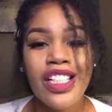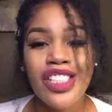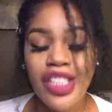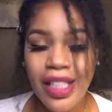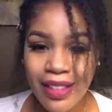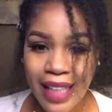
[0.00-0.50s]

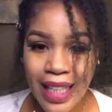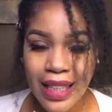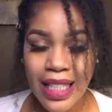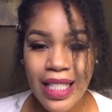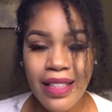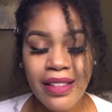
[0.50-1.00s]
just like
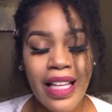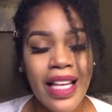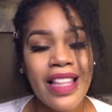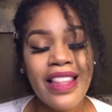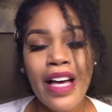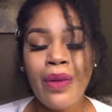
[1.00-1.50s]
these
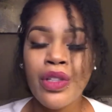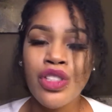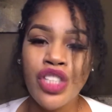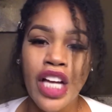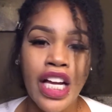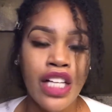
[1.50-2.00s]
that would
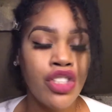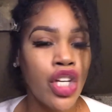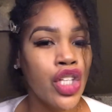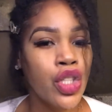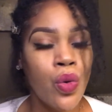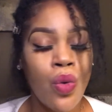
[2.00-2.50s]
change
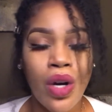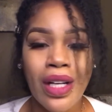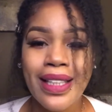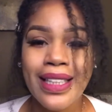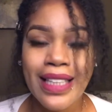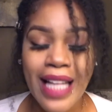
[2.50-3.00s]
your
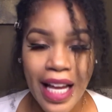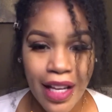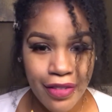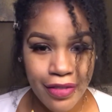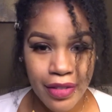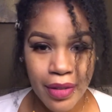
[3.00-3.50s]

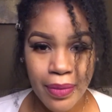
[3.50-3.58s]
life.